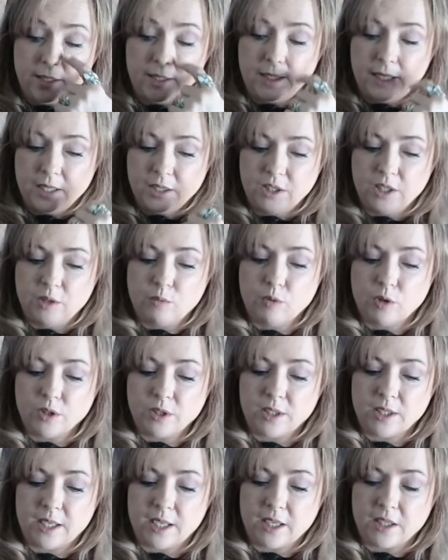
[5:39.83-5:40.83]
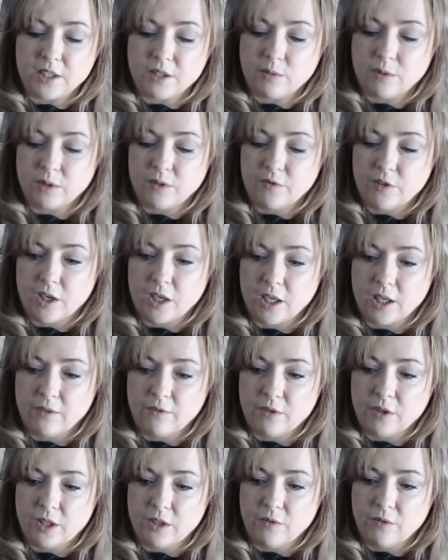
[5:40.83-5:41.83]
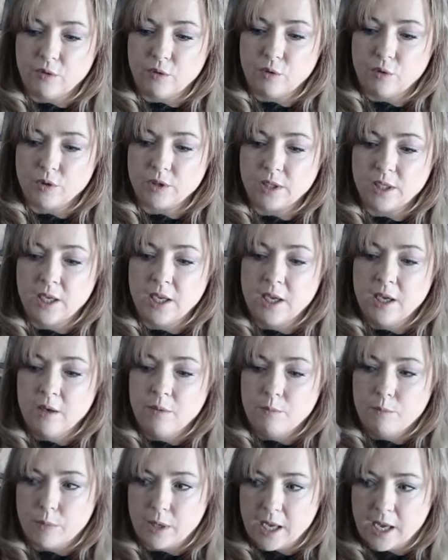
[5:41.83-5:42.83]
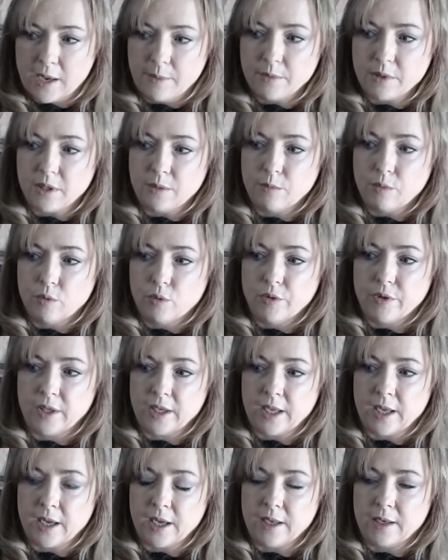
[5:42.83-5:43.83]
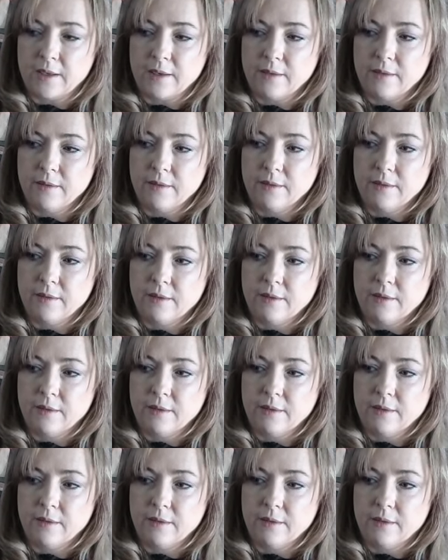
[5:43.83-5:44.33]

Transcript: yes, she wanted out, she was filing for divorce, perhaps she bought the gun,